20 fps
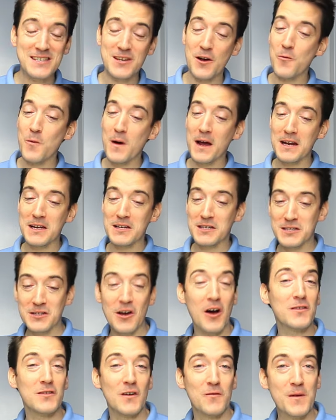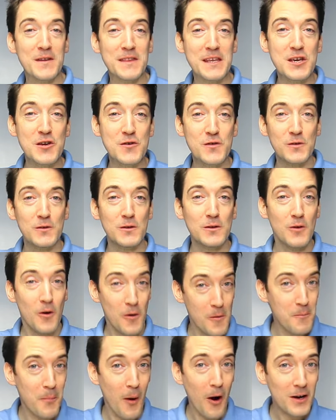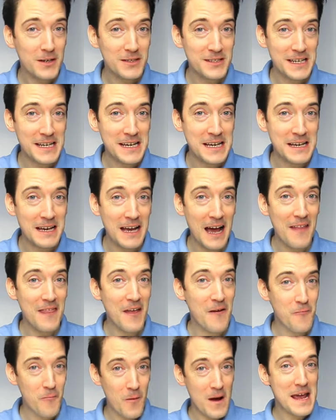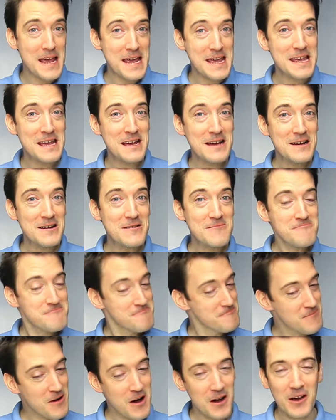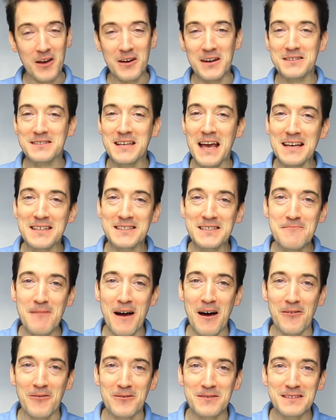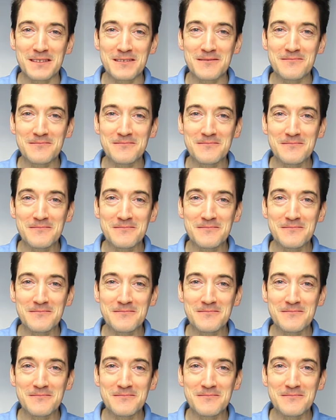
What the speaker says: So we're going to start off with the usual unboxing, and then we are going to test him out.